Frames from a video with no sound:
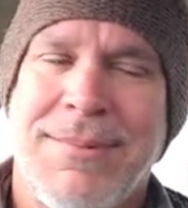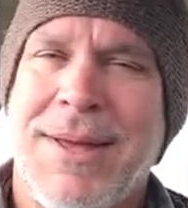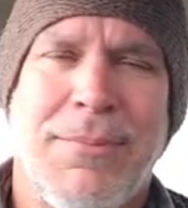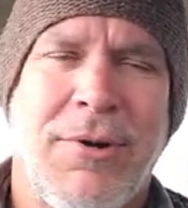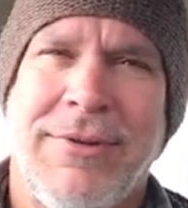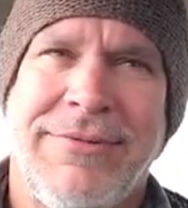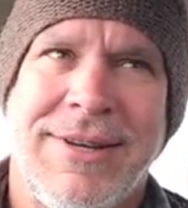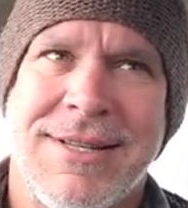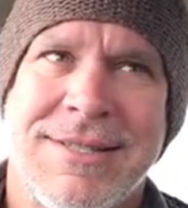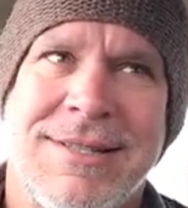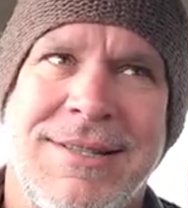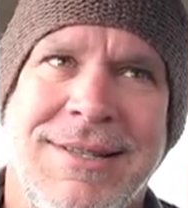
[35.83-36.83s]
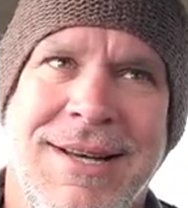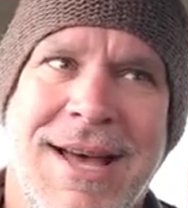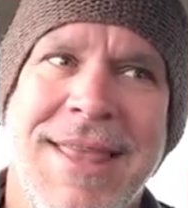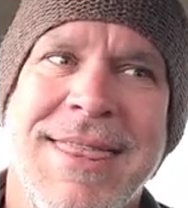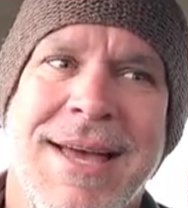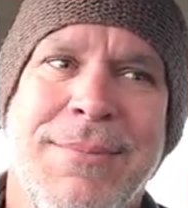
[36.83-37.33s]
I'm not Morpheus.
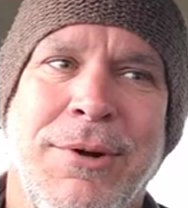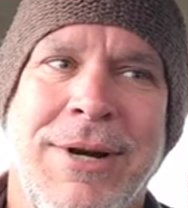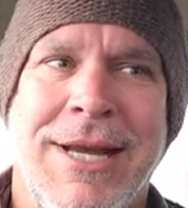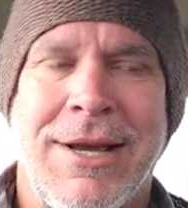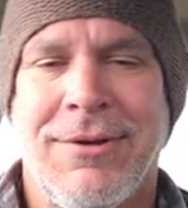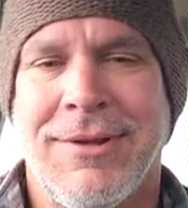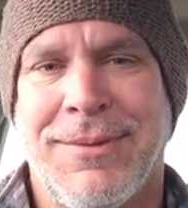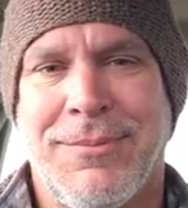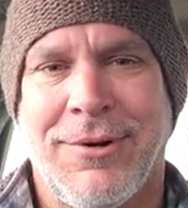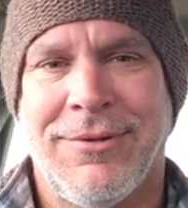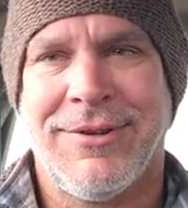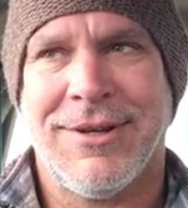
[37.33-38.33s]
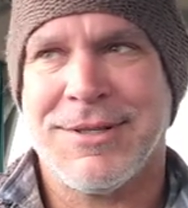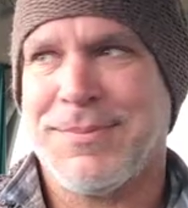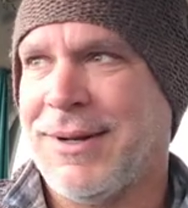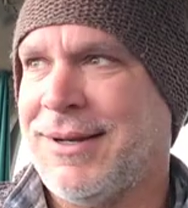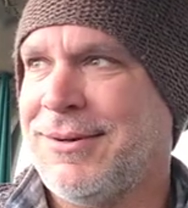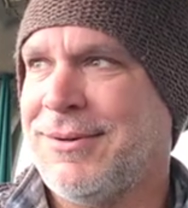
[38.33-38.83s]
I think I'm more Neo than Morpheus,
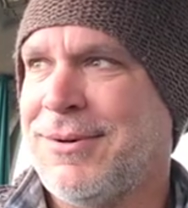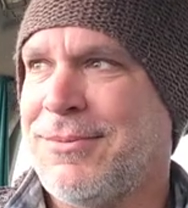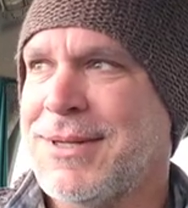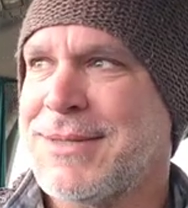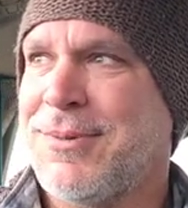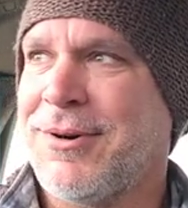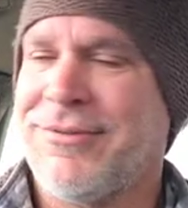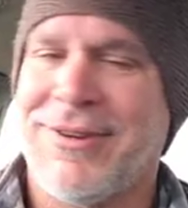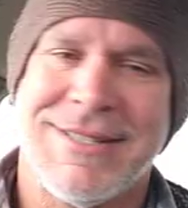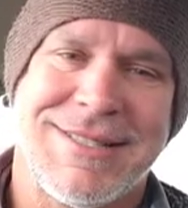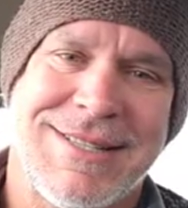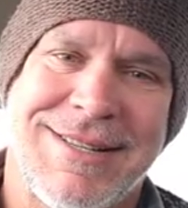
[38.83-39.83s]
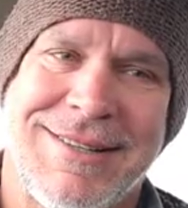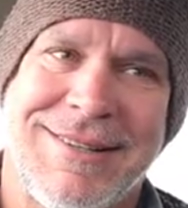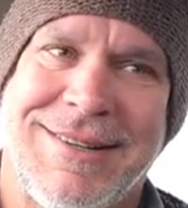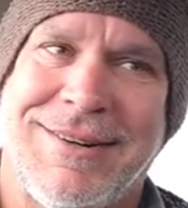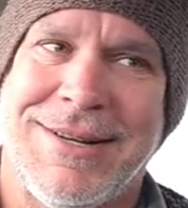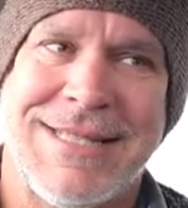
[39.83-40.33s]
but once Morpheus,
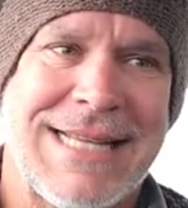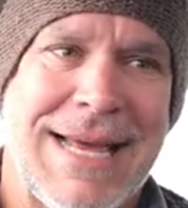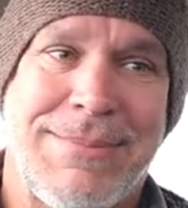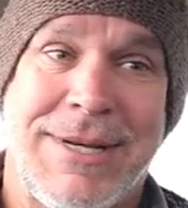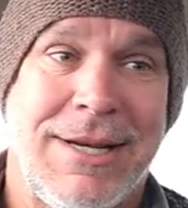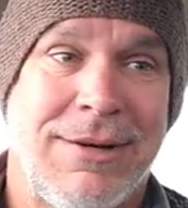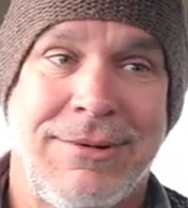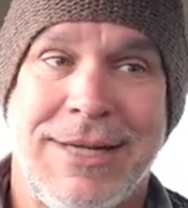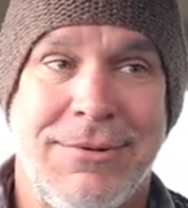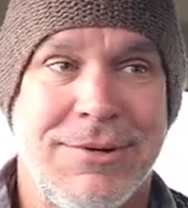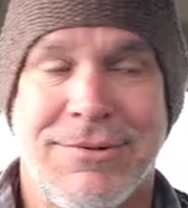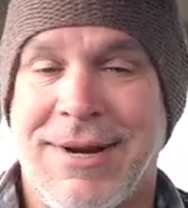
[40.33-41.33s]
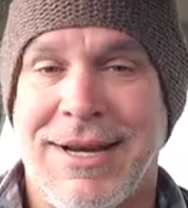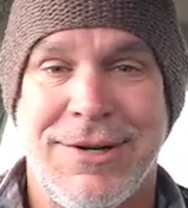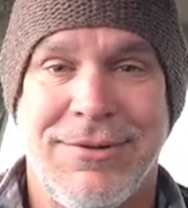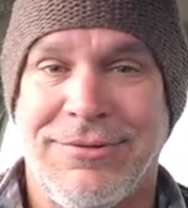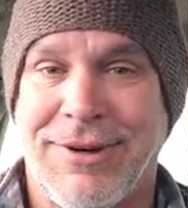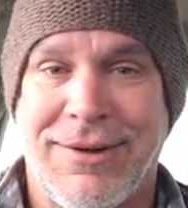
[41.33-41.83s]
you know, untapped Neo, Neo was ready
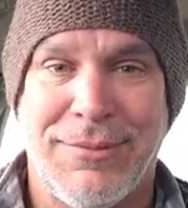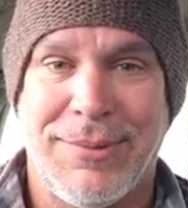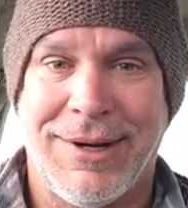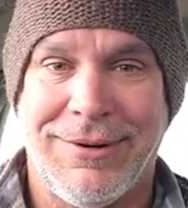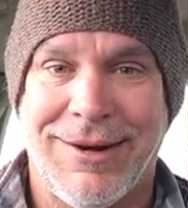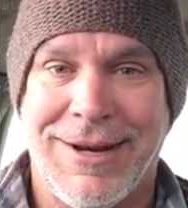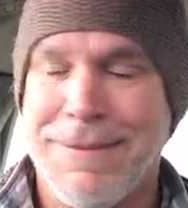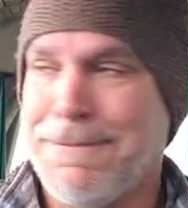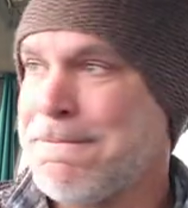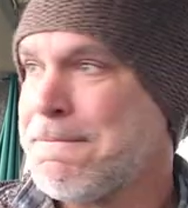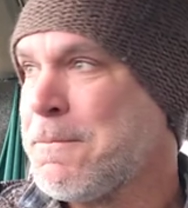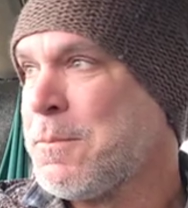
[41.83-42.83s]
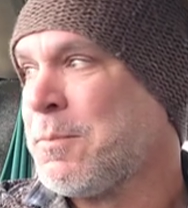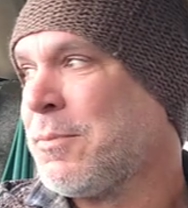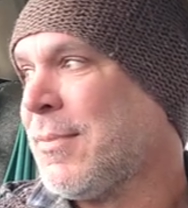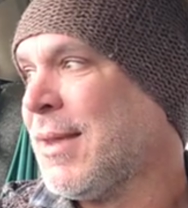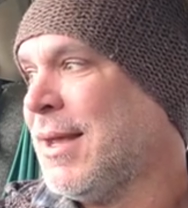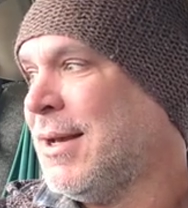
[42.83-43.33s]
to do it for everybody, right?
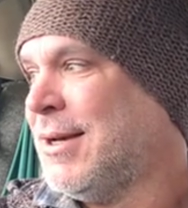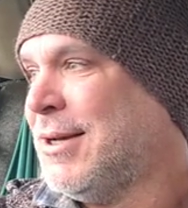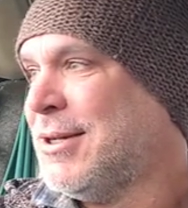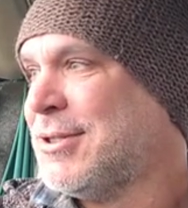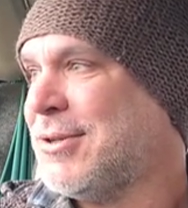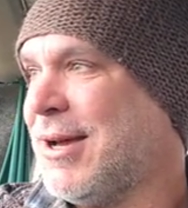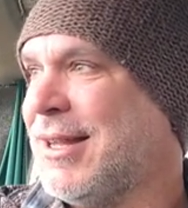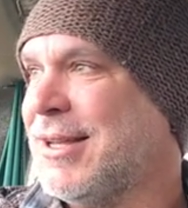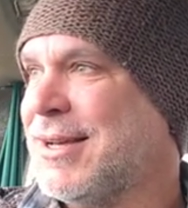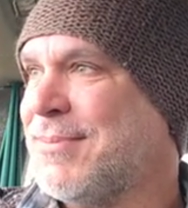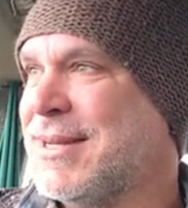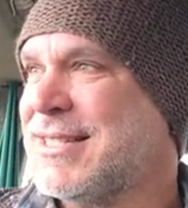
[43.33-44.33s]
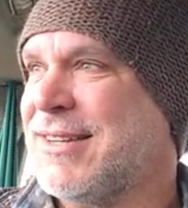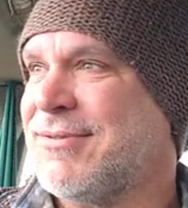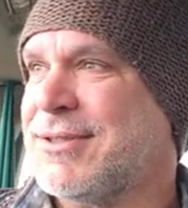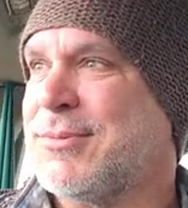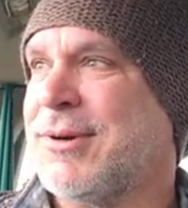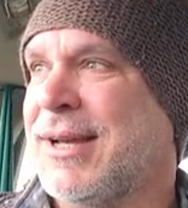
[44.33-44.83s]
So I look at
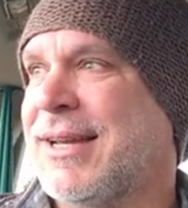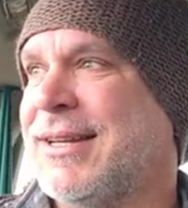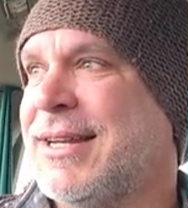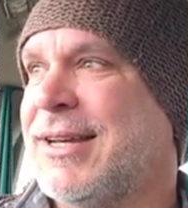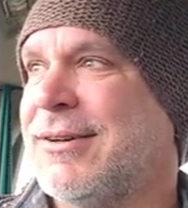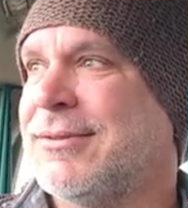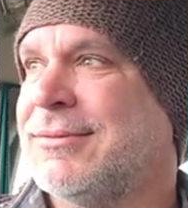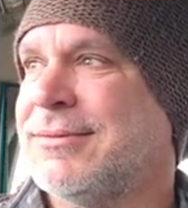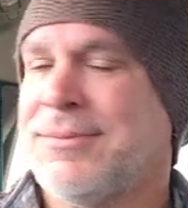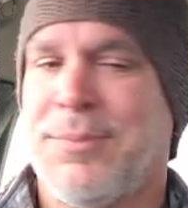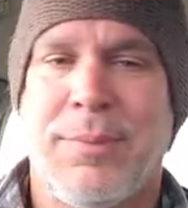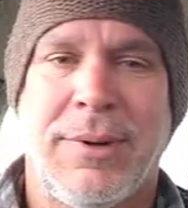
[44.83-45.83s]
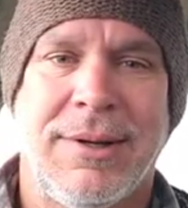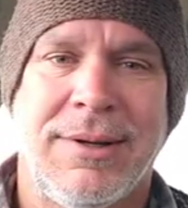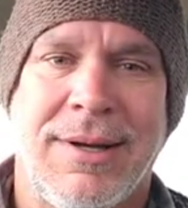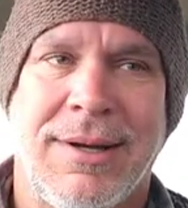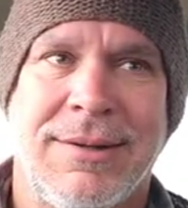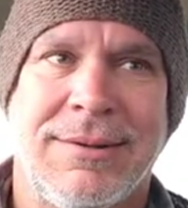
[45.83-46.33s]
myself as more like a Neo, but
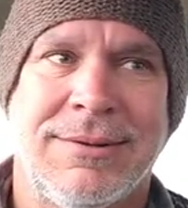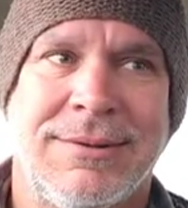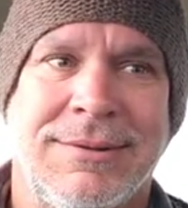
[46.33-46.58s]
yeah.